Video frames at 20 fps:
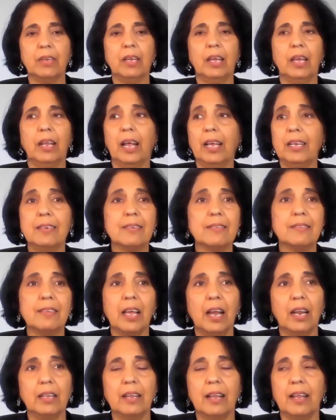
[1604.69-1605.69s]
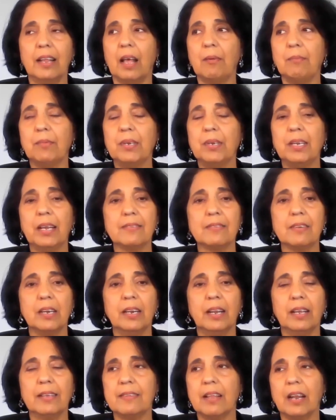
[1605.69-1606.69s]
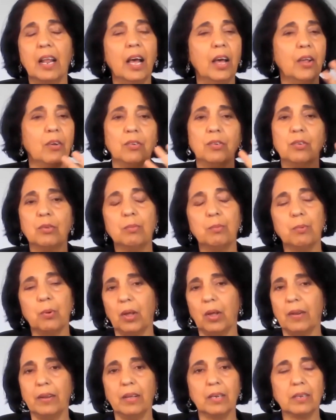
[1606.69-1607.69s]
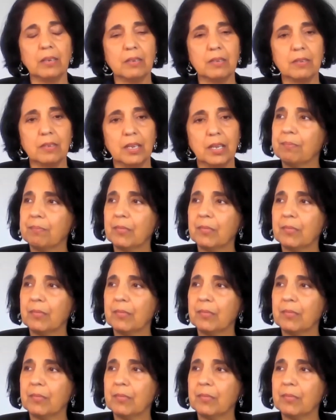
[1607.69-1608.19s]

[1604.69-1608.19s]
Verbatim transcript: And I just had that happen yesterday. And I said, I don't do products.